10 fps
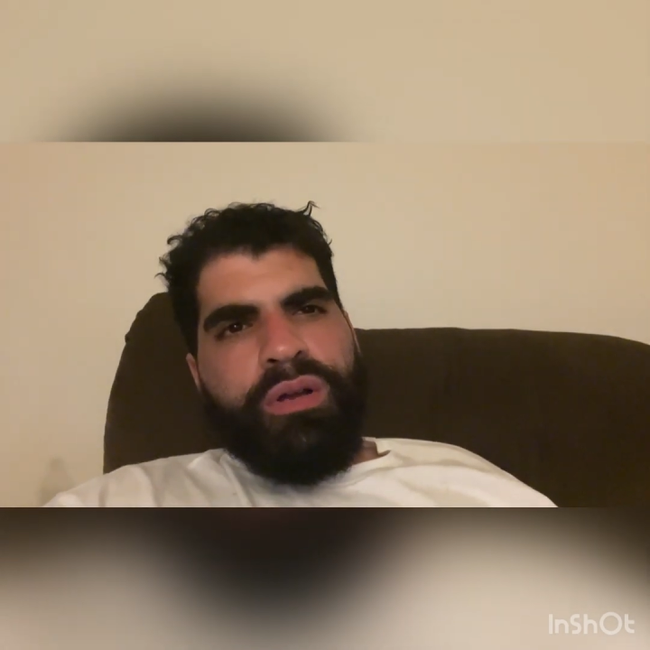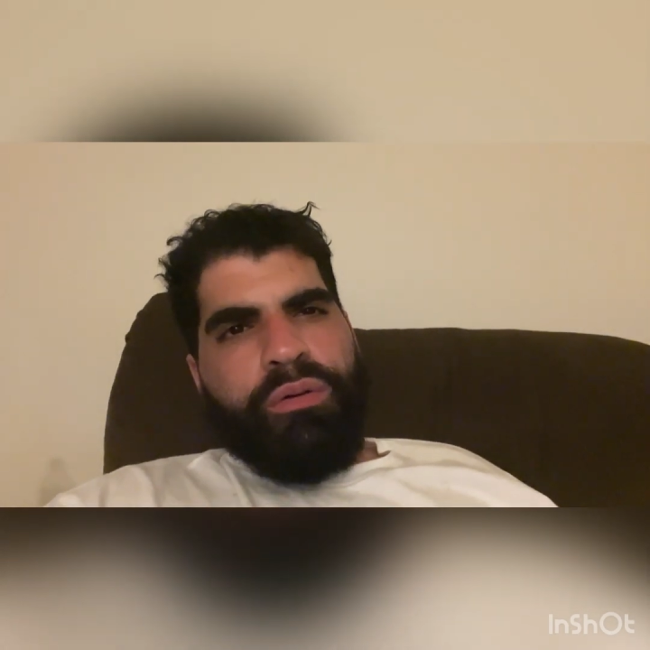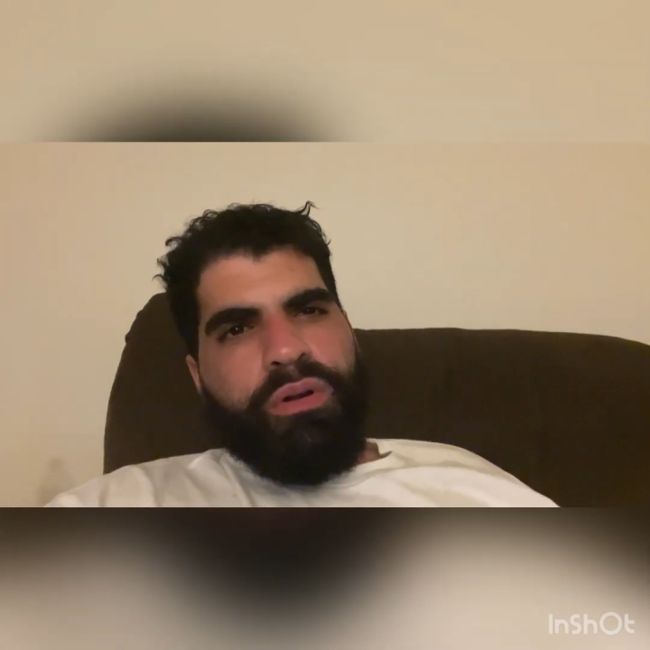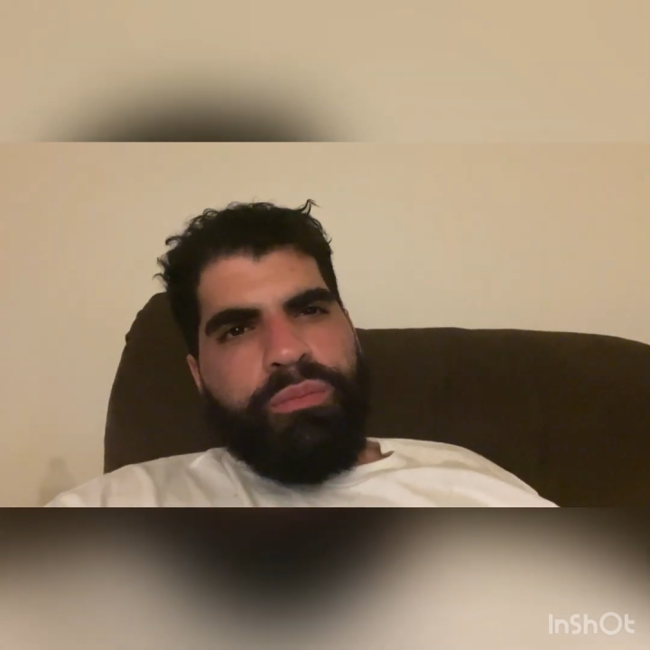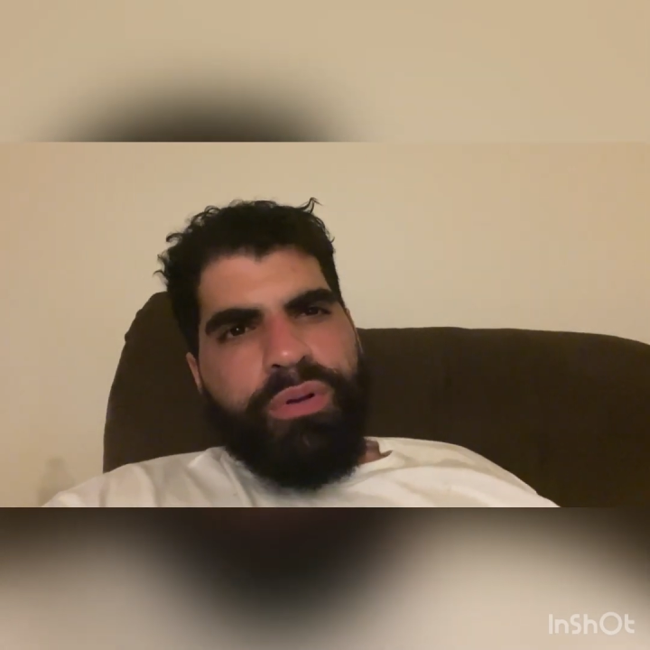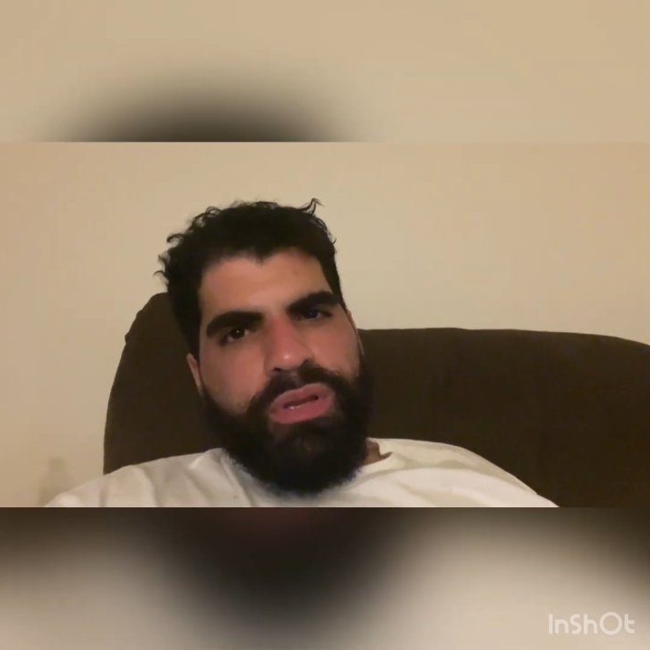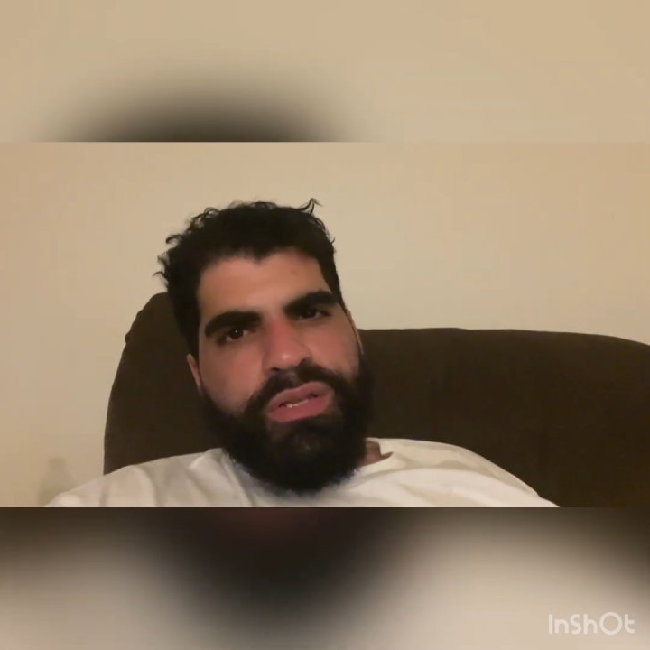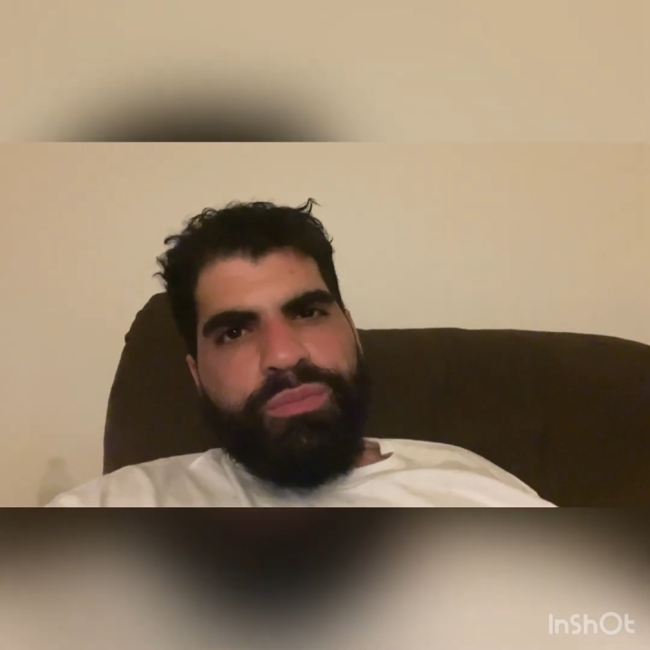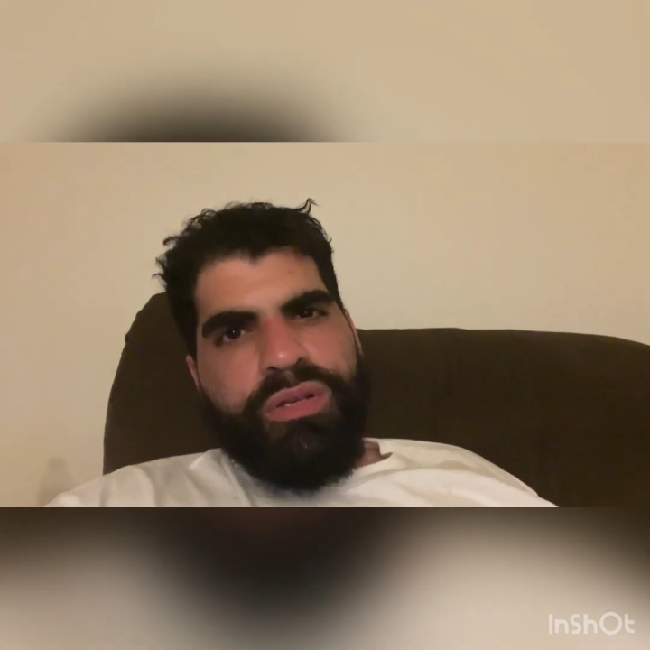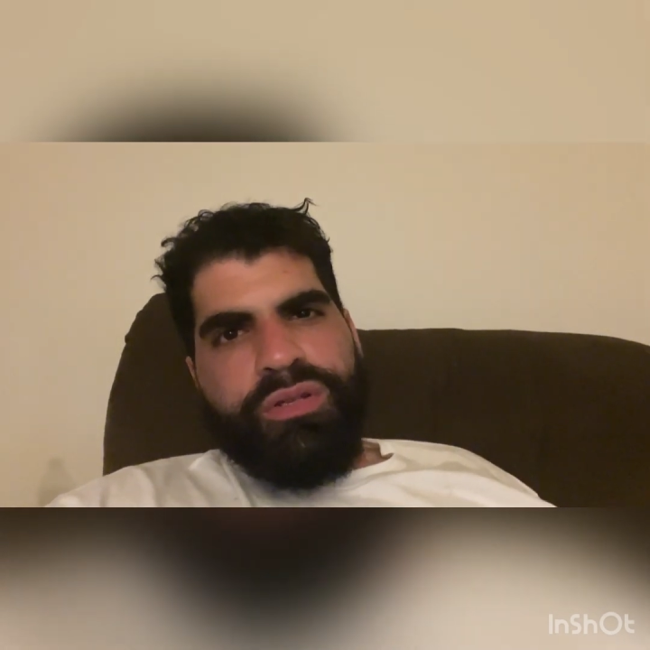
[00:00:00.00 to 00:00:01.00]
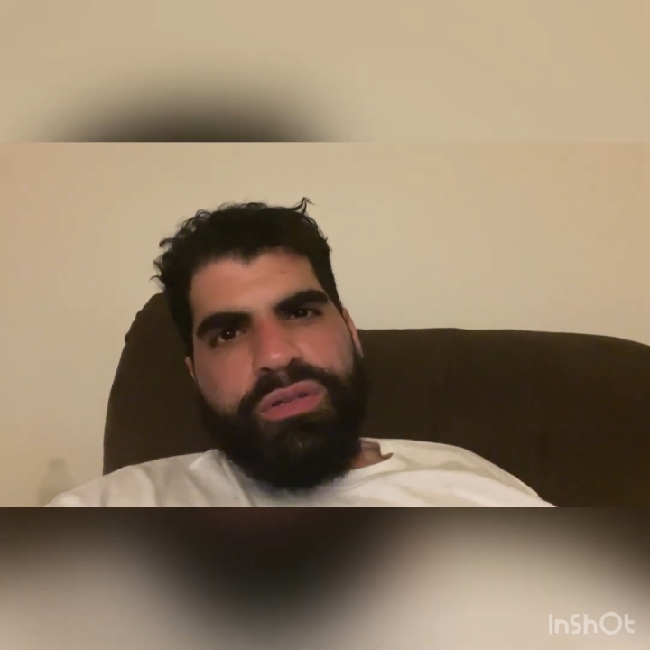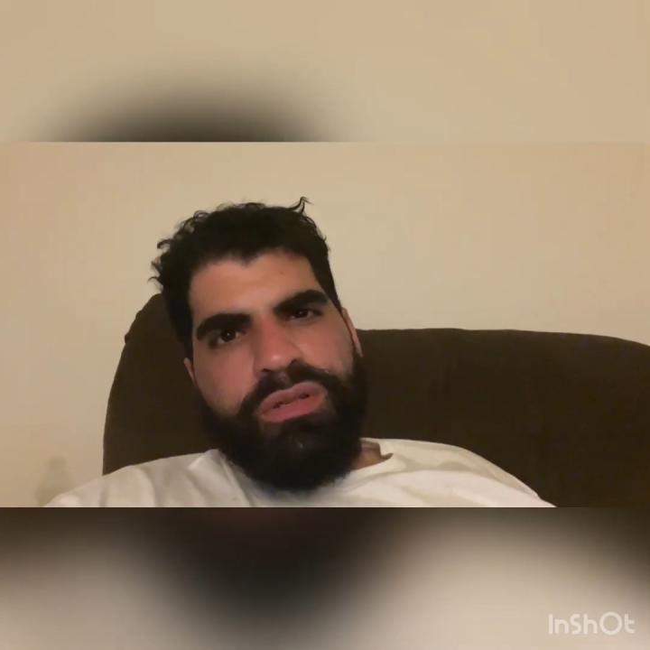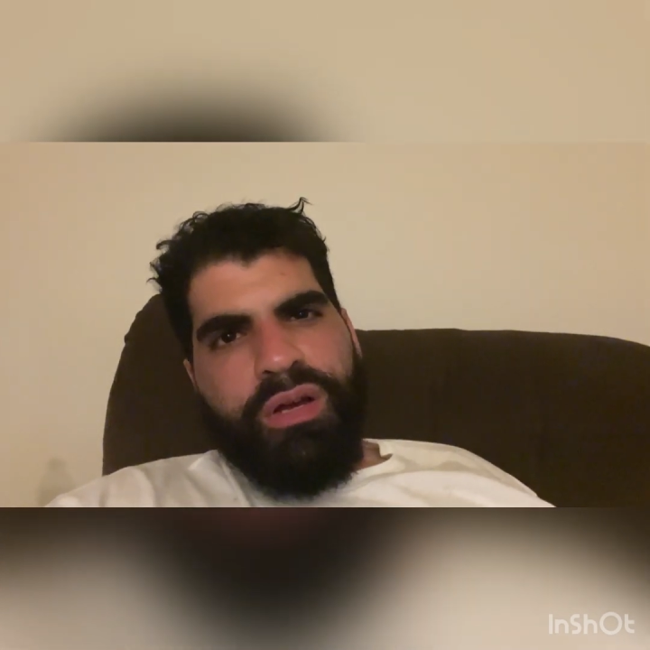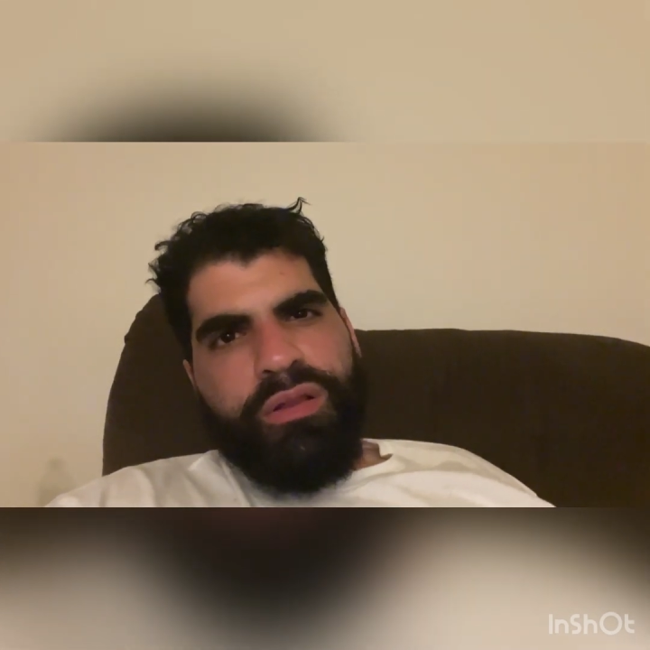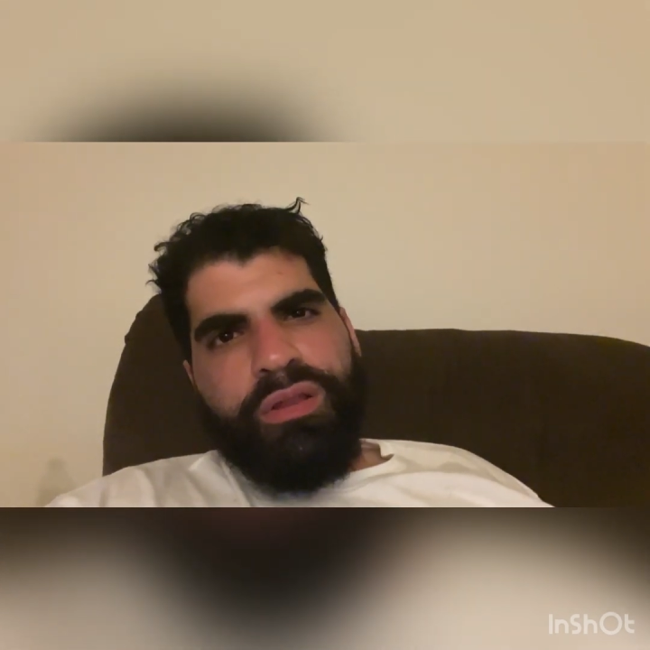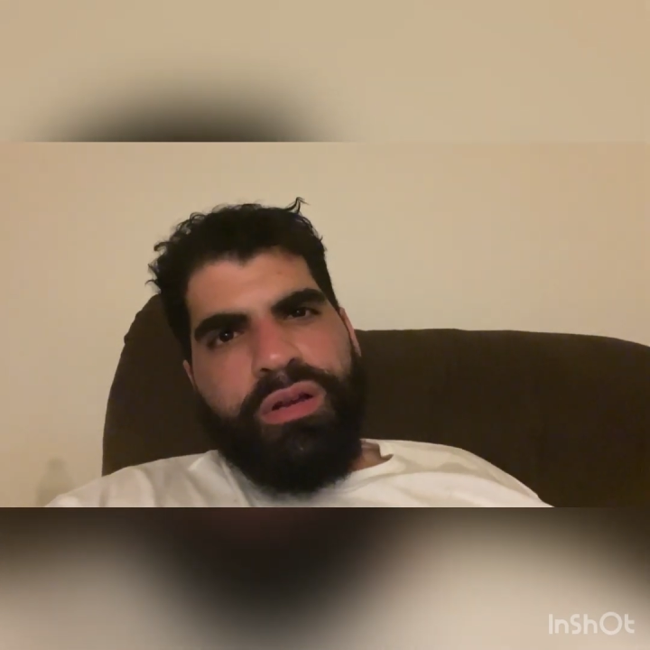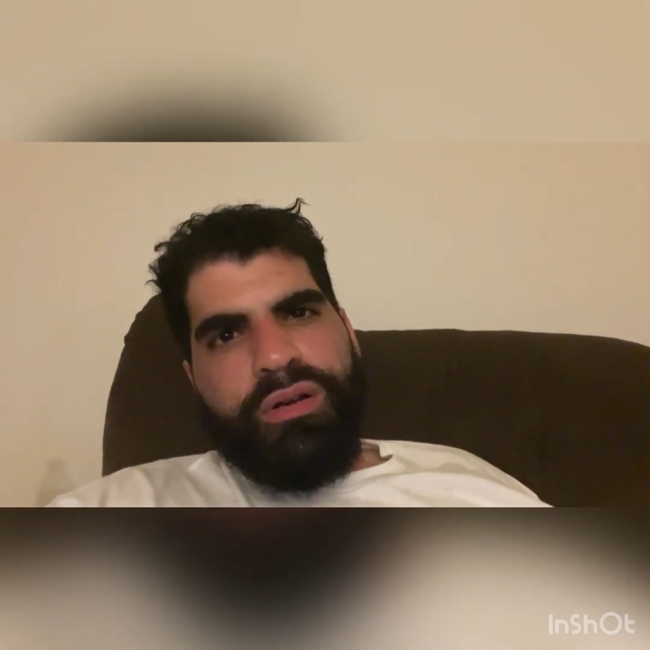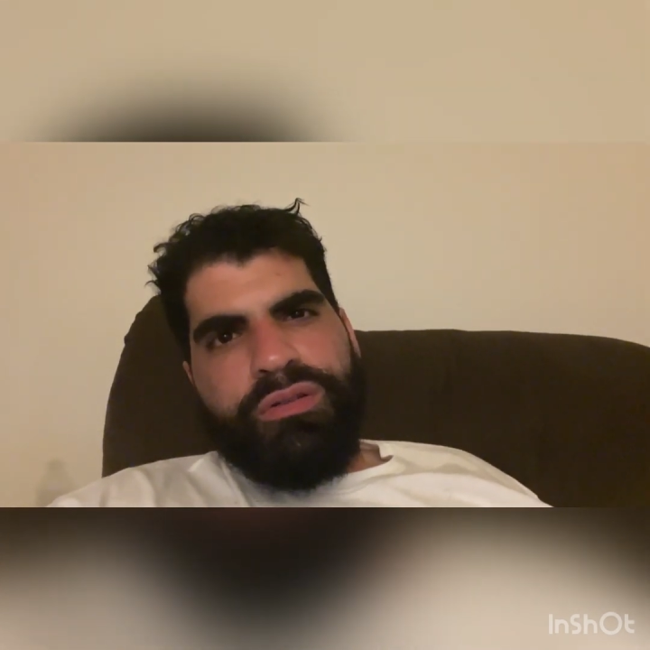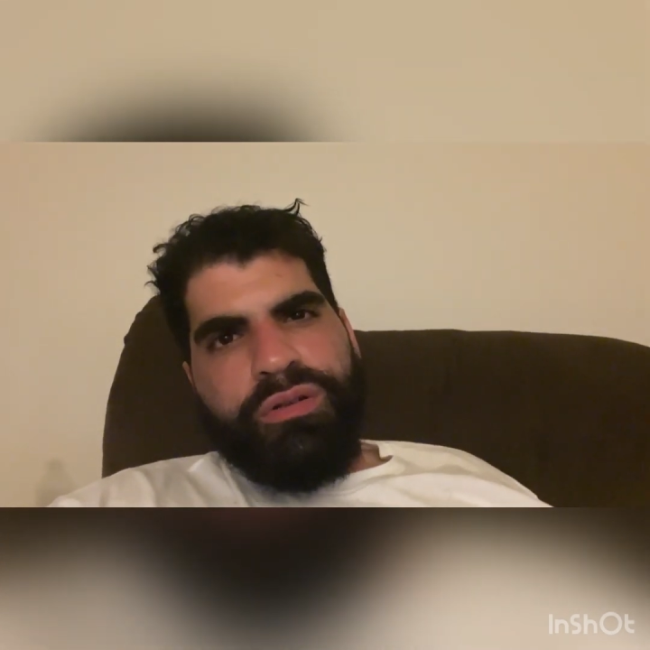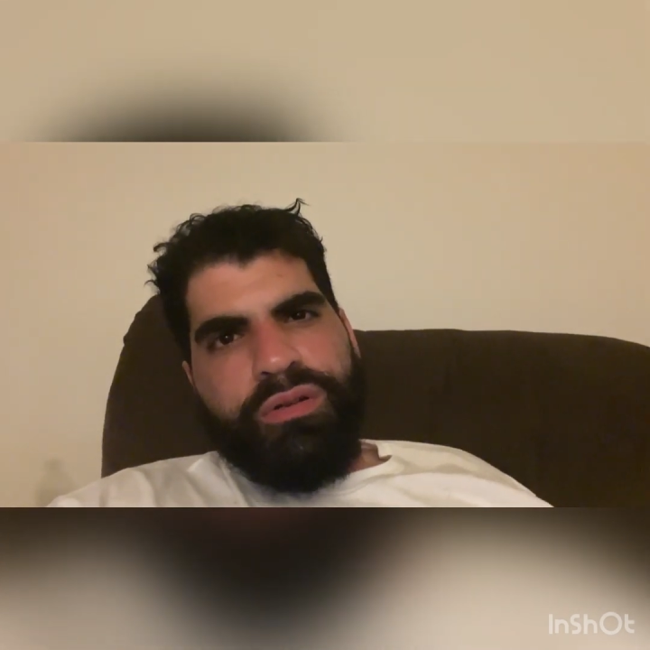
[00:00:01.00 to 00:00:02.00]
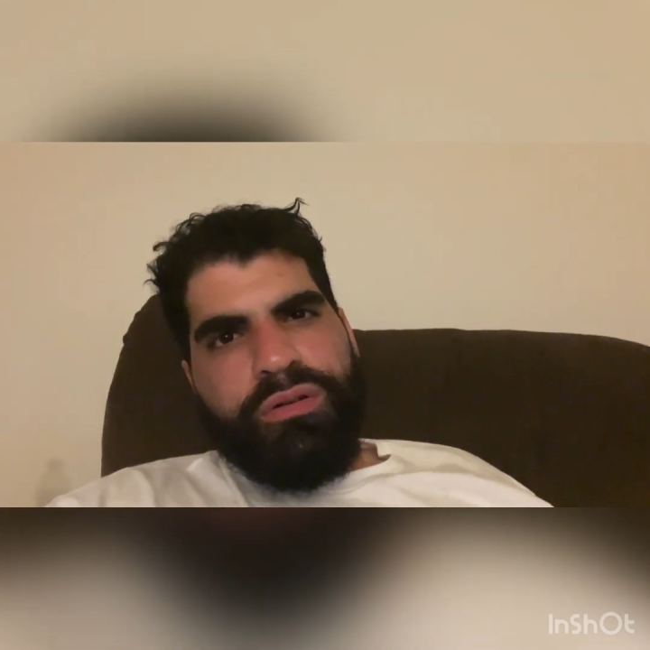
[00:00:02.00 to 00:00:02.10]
I want to put these messages out there to